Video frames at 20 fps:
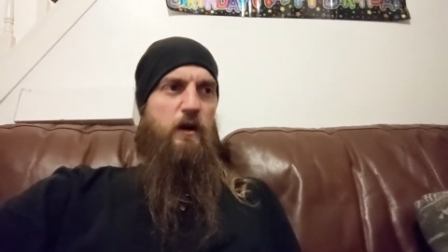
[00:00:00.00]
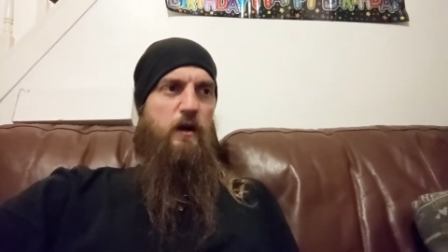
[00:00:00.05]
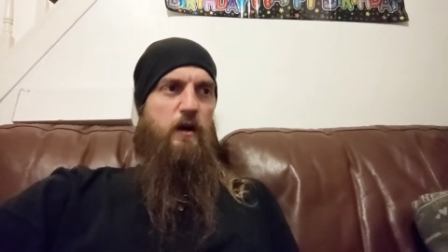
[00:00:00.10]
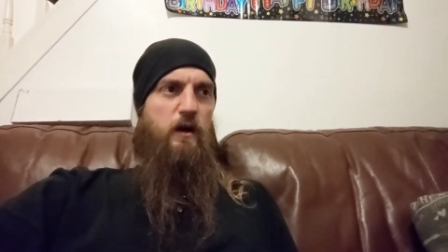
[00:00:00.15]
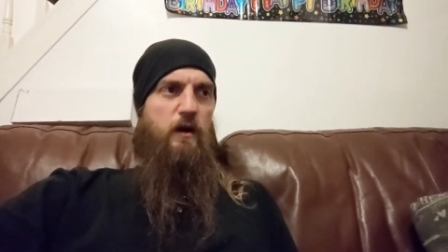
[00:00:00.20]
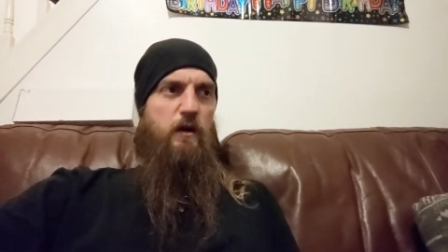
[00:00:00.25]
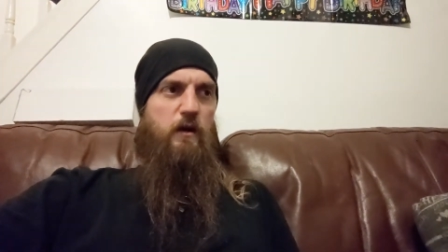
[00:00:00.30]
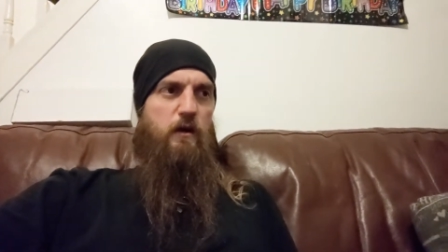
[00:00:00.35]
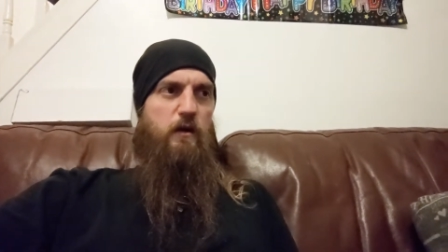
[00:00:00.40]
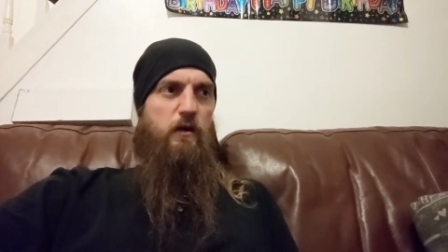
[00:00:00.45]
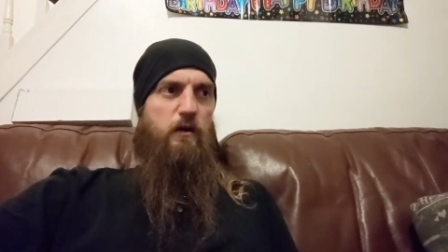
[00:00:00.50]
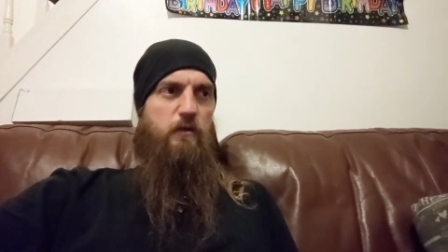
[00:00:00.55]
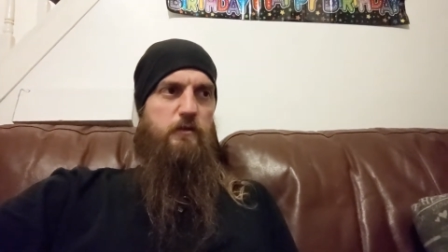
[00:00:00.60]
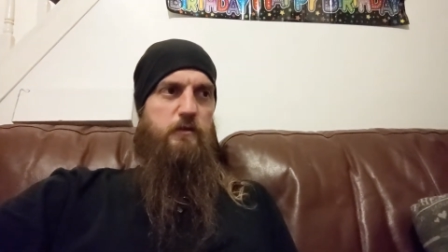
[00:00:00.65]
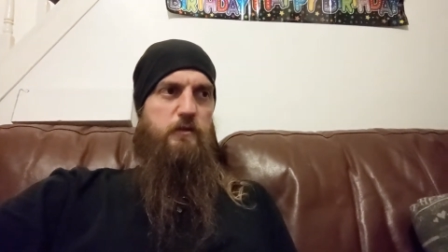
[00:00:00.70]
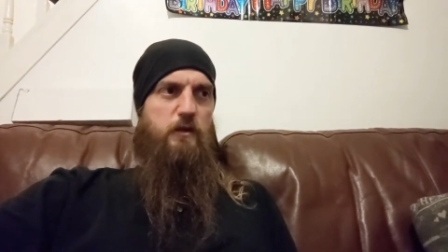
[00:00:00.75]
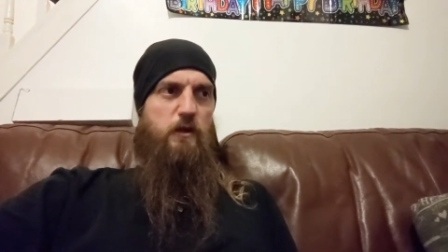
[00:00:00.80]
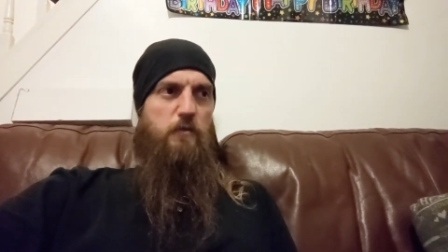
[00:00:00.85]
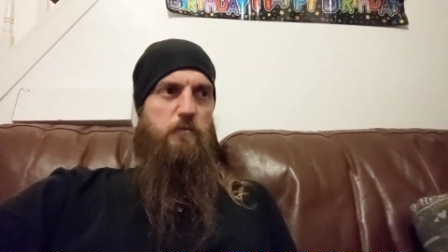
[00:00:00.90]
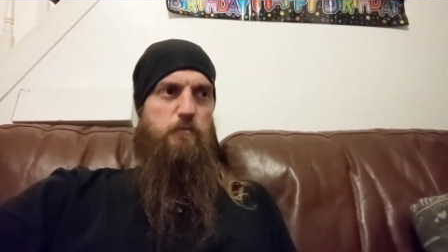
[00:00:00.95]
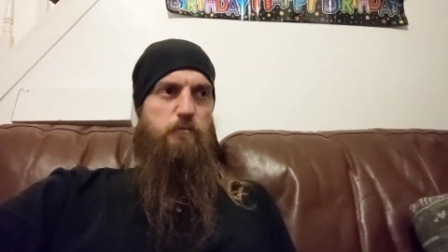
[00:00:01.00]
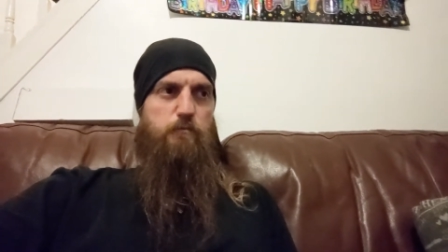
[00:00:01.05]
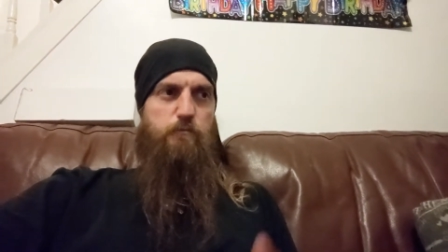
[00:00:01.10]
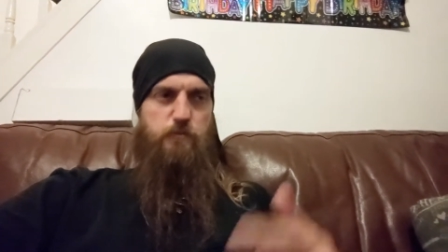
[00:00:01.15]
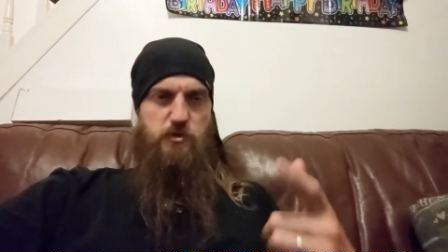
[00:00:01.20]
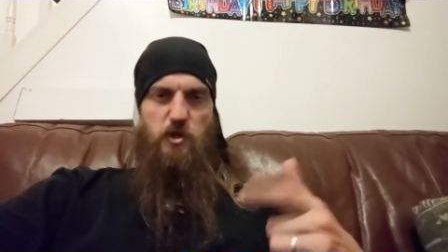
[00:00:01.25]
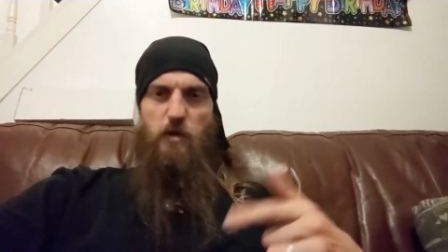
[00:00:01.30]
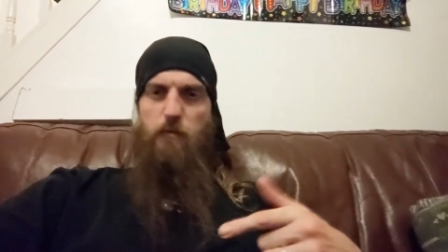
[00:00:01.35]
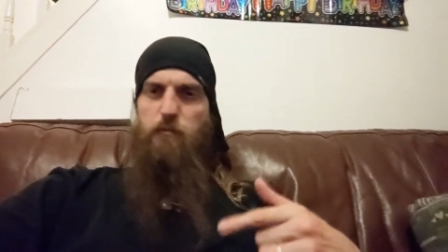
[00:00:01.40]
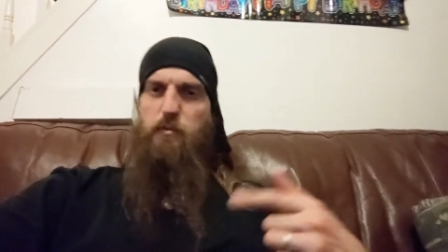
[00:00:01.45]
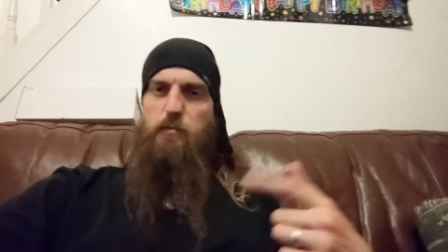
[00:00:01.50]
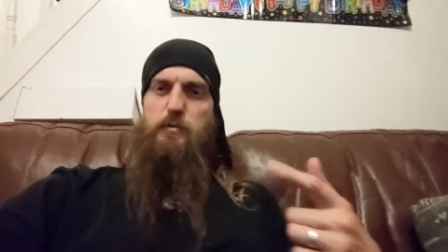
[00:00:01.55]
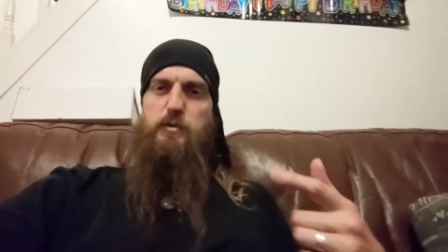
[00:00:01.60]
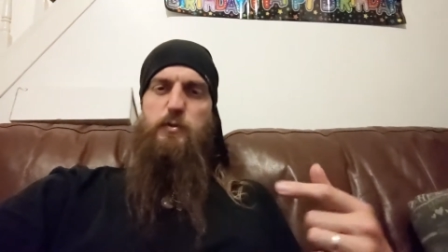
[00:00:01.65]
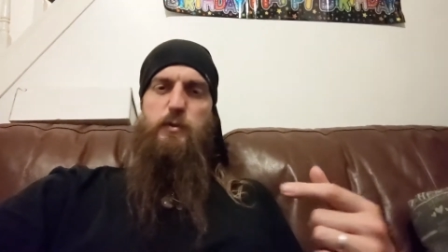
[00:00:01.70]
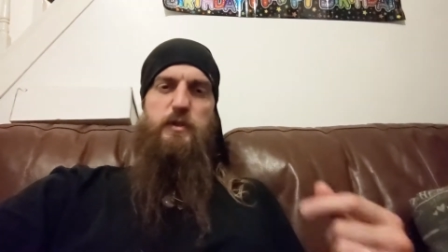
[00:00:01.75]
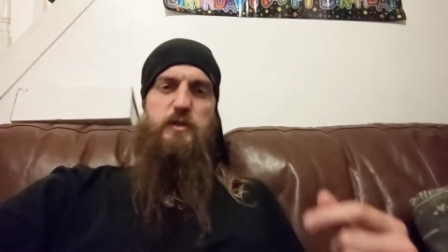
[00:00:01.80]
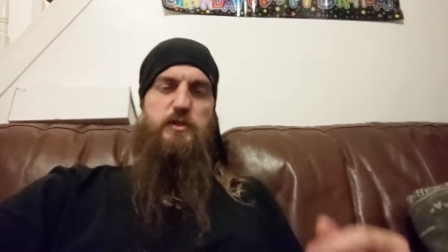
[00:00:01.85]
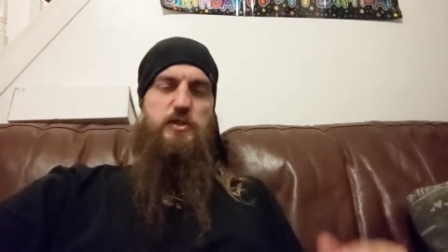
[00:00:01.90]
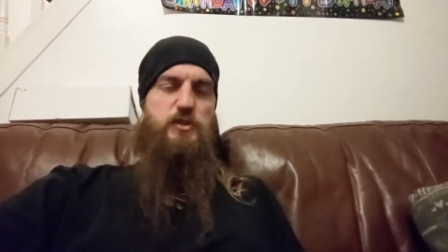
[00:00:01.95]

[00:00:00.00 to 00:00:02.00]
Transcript: uh, you know, jumping between